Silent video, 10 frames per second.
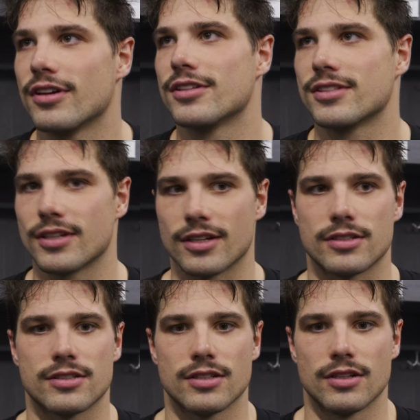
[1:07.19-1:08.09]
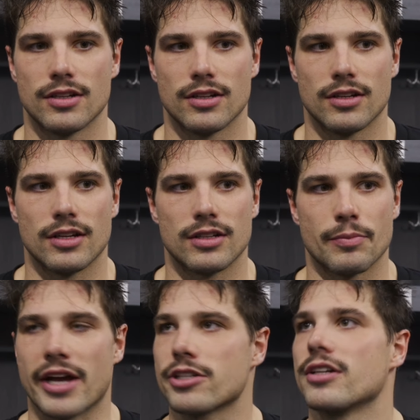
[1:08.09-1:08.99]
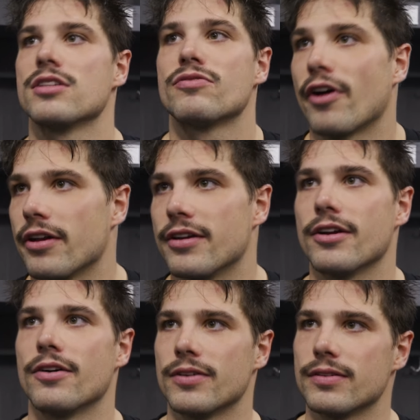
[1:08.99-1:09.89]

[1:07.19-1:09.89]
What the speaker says: It's the back check is fun, you know,